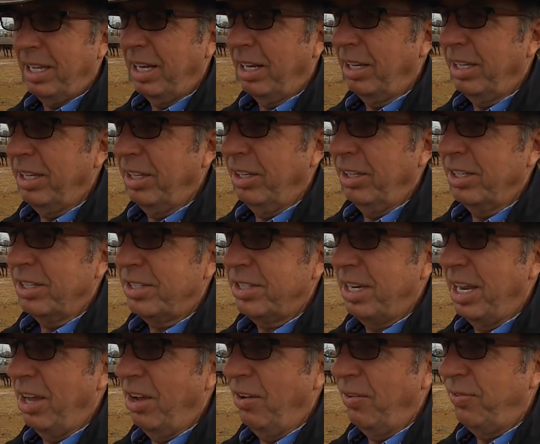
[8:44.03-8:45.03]
It'll heal
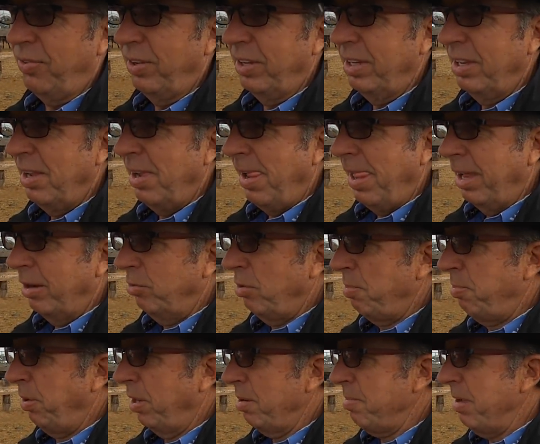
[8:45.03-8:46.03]
itself. We
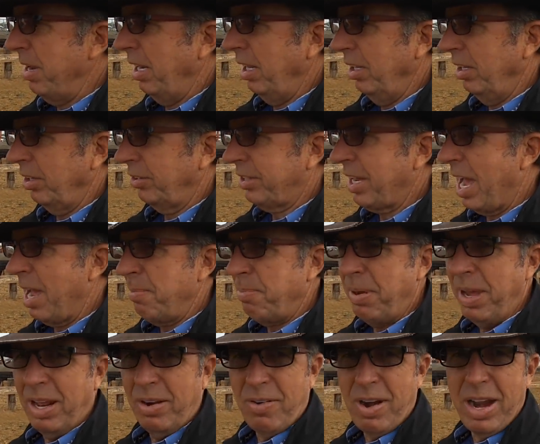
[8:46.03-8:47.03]
put him in a little tight
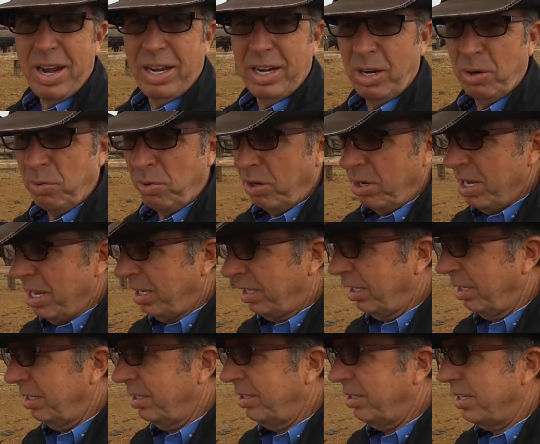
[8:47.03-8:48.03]
pen right here where he
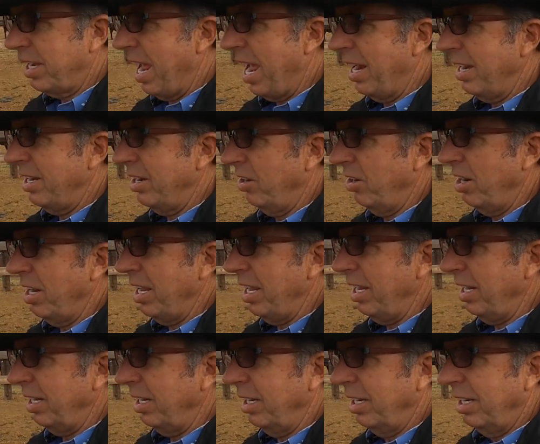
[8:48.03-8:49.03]
could stand here and
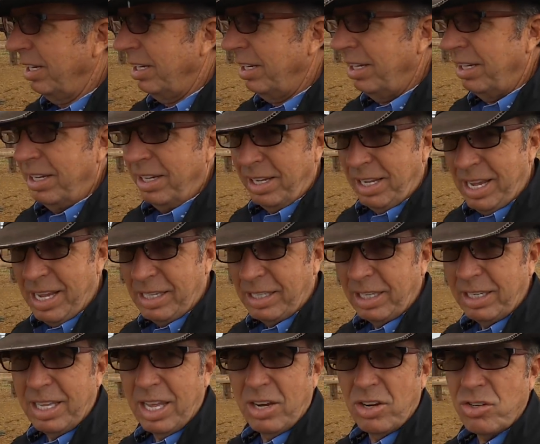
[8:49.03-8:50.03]
eat. He
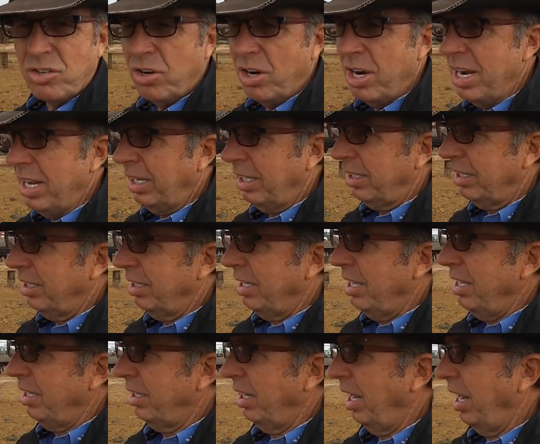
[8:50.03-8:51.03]
could get a drink.
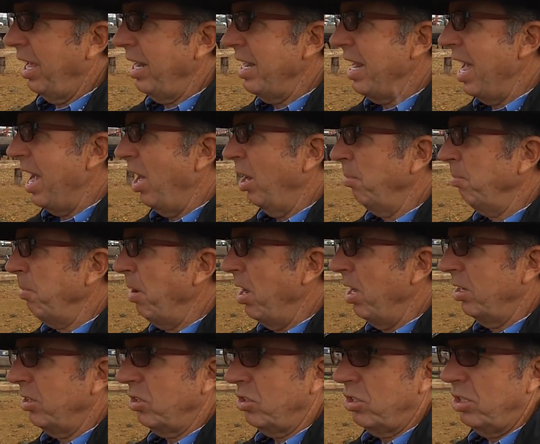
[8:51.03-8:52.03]
He could lay down a
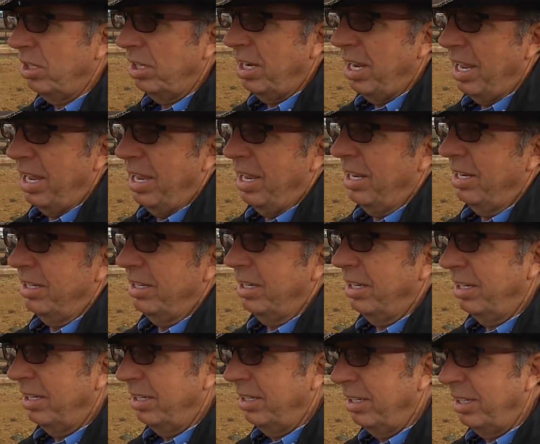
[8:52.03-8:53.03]
bunch, and
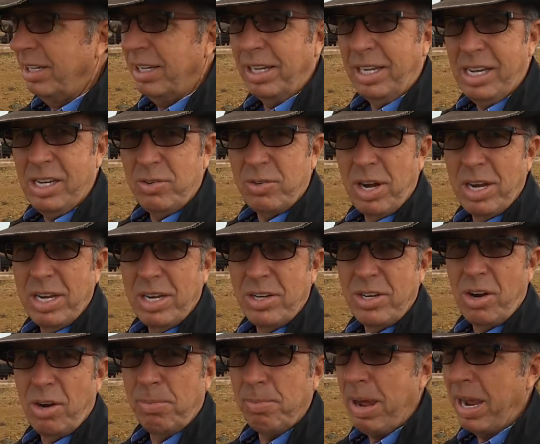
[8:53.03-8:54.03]
he's ready to
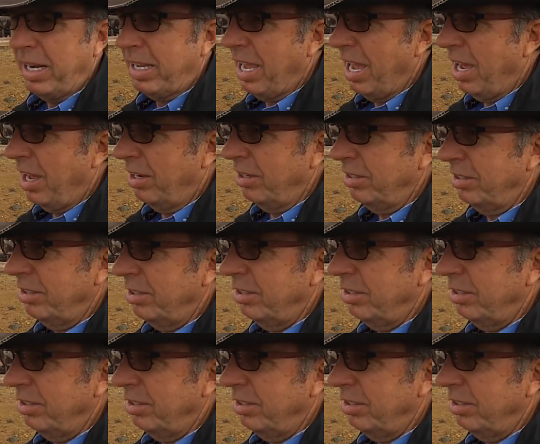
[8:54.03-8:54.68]
turn back out.